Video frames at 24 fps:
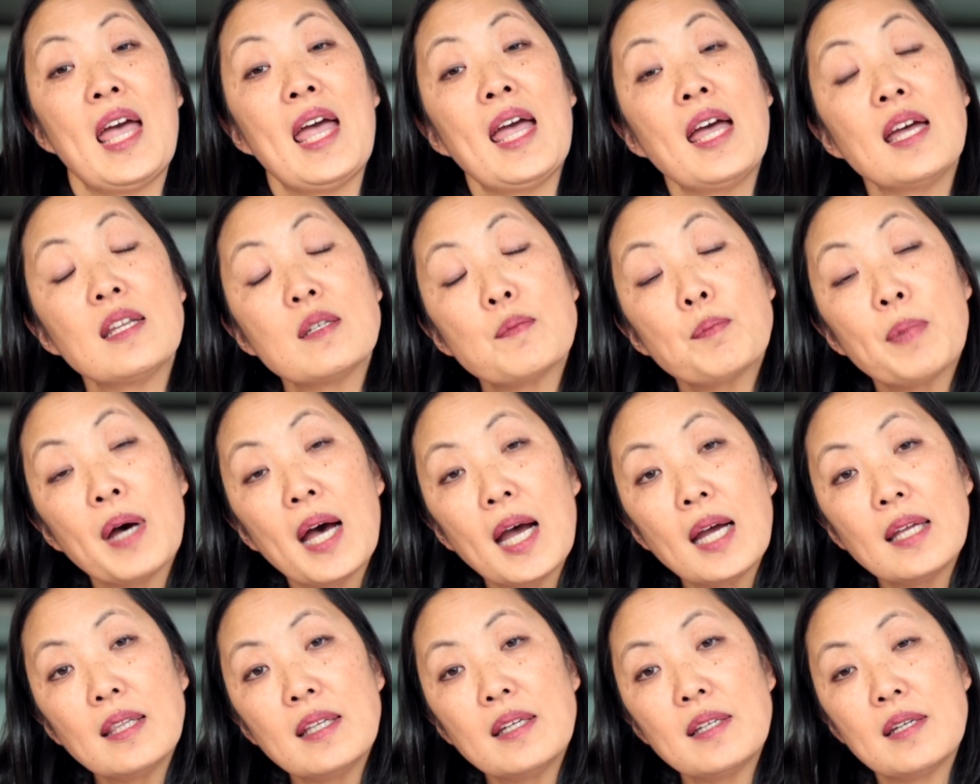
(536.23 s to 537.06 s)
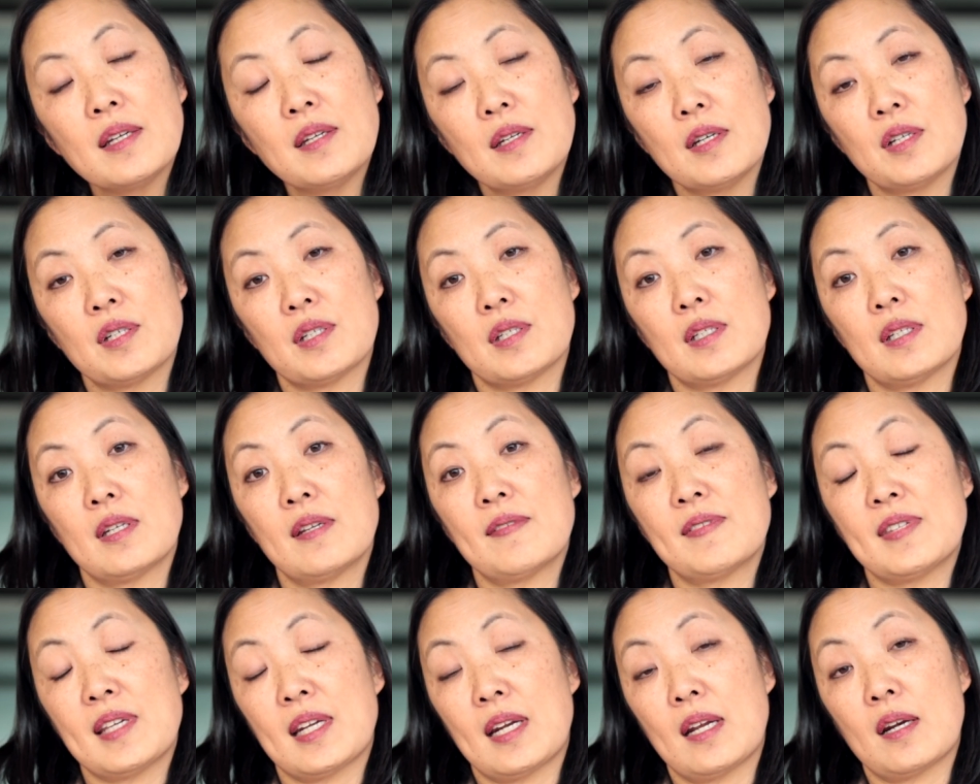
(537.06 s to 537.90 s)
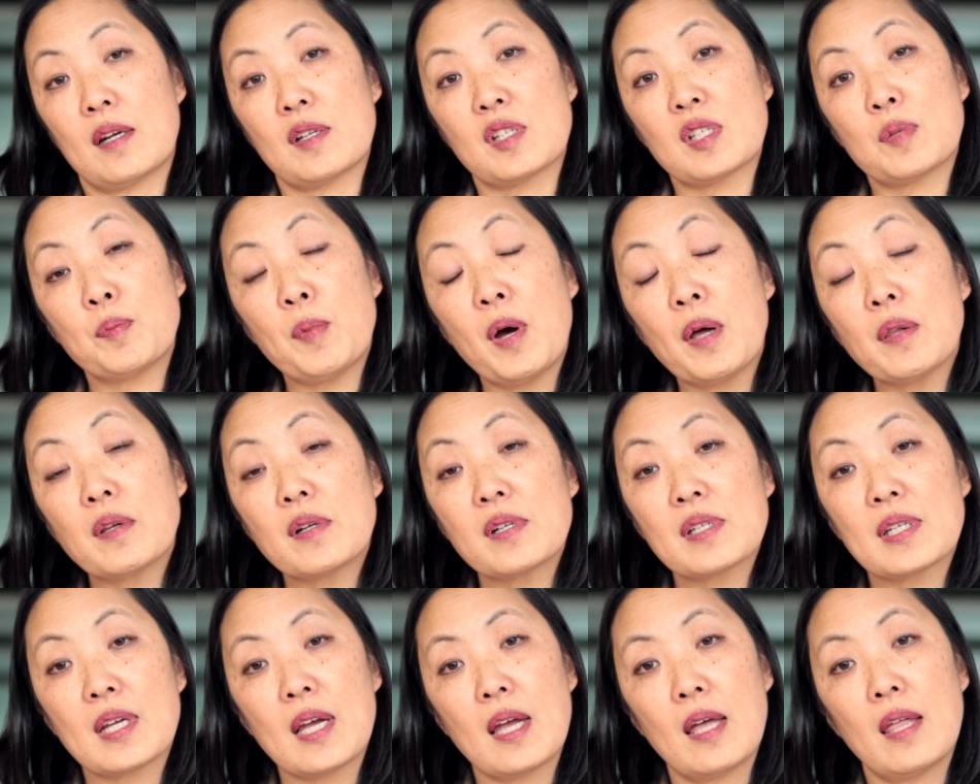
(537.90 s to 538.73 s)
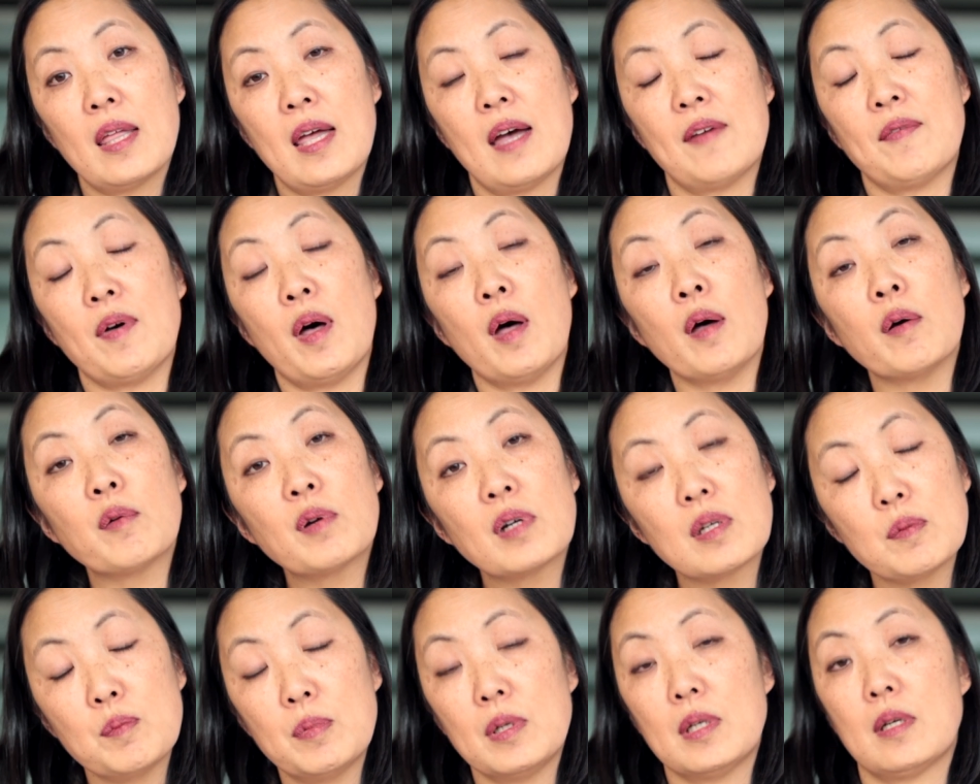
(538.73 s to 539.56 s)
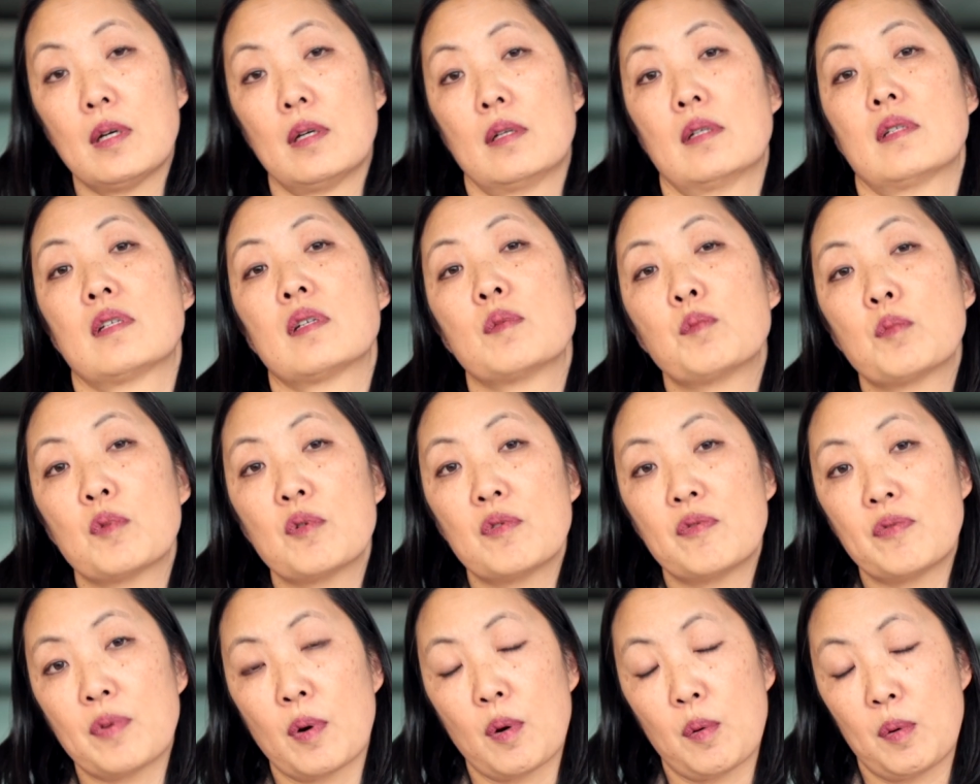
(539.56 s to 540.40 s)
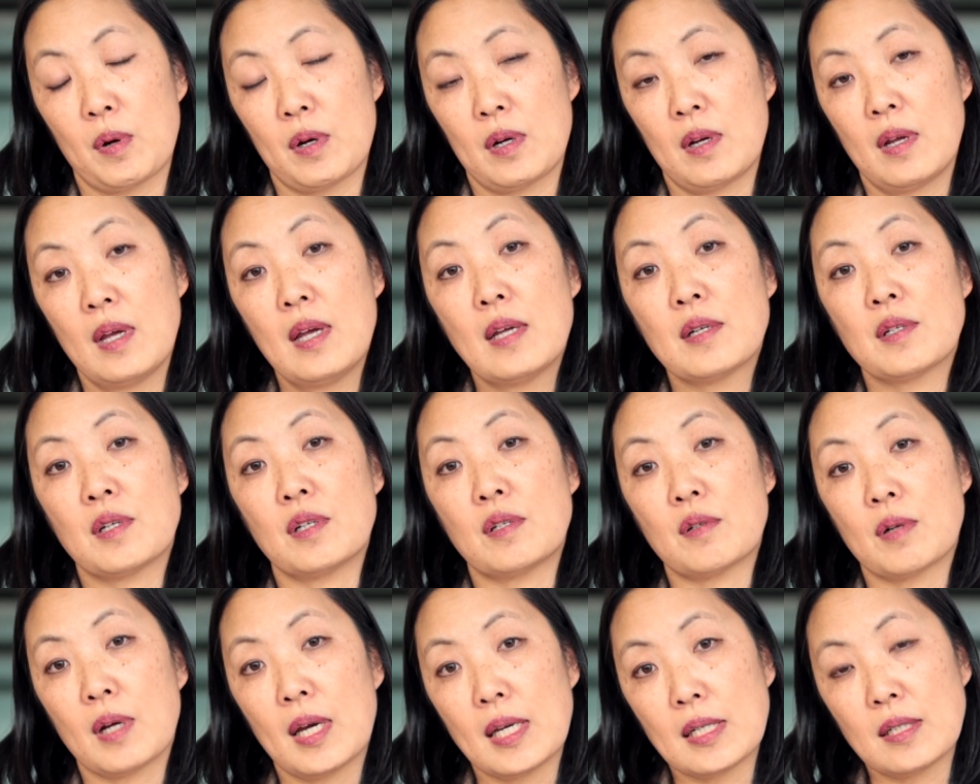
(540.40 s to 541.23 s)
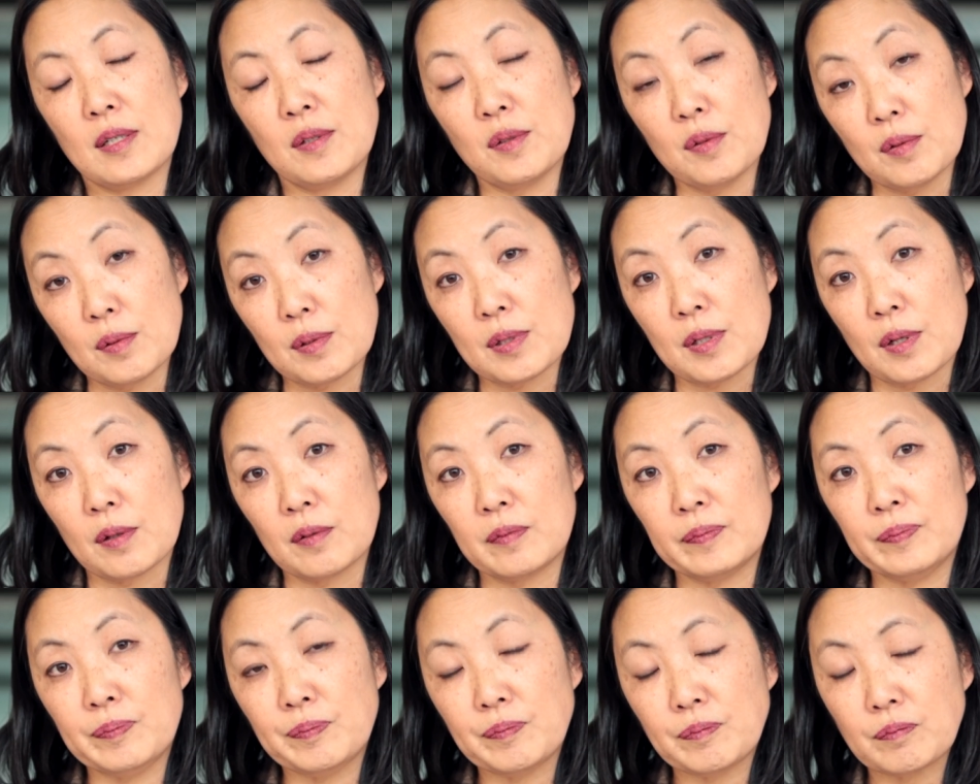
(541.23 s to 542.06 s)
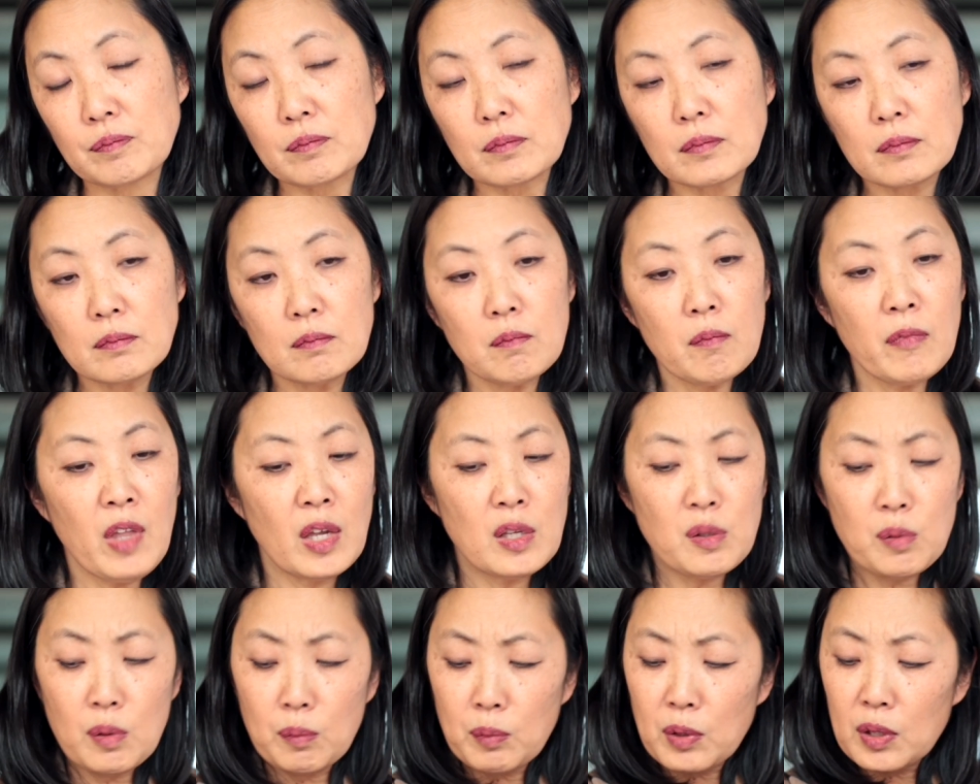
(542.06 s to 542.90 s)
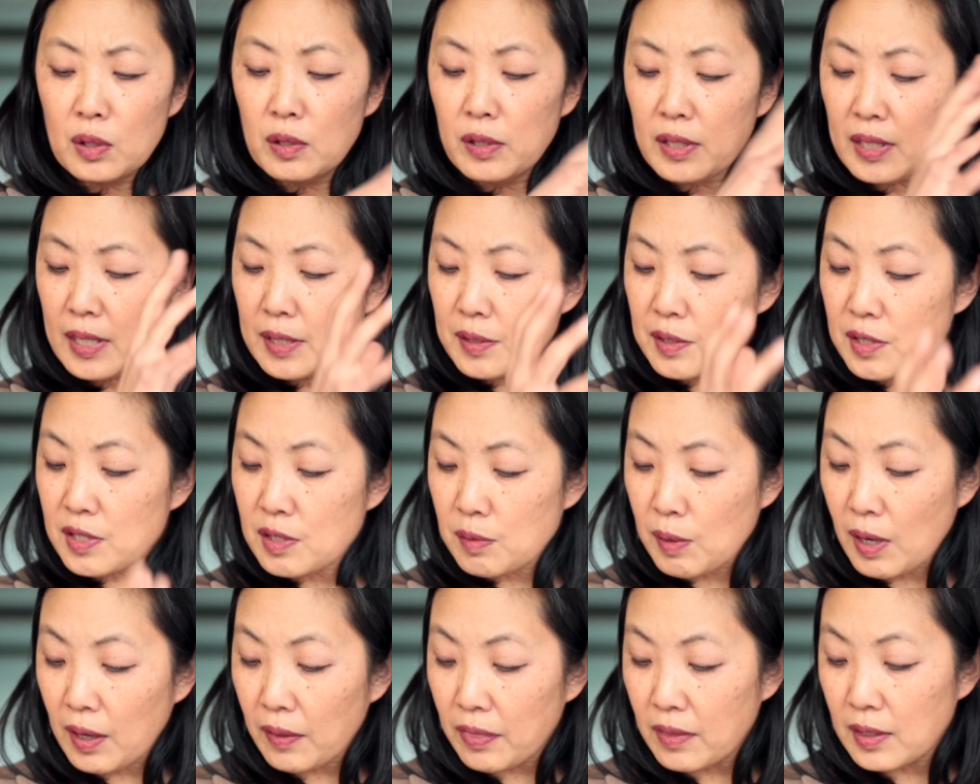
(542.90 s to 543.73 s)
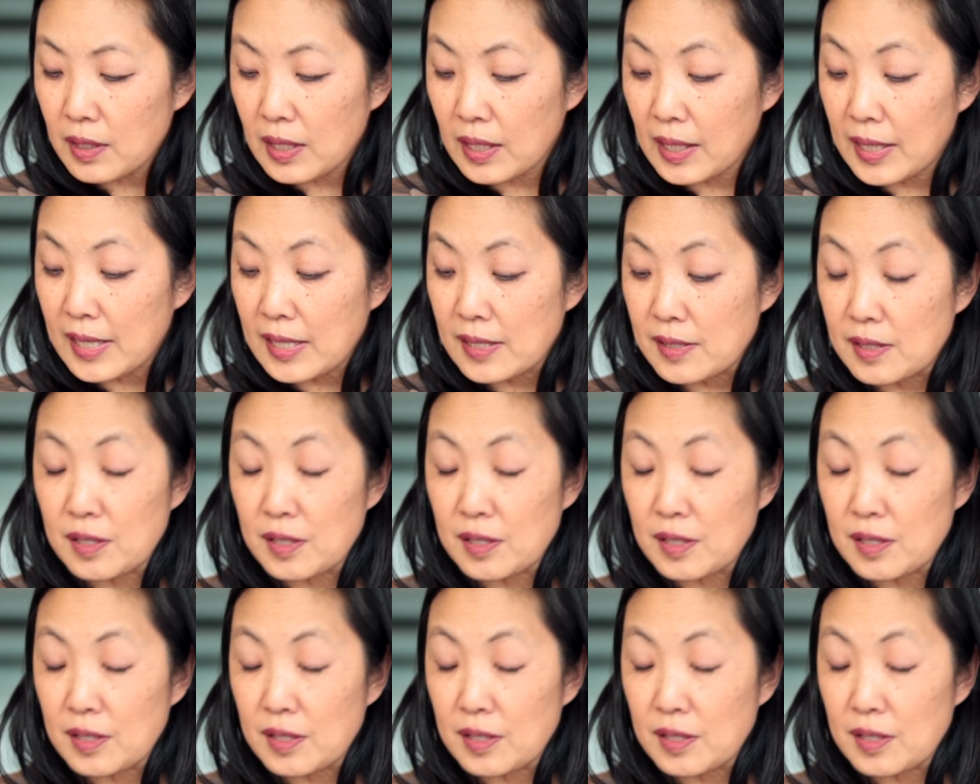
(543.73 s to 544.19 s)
and pilot initiatives that at a smaller scale have already begun to move forward to try to do so. So when we look at strengthening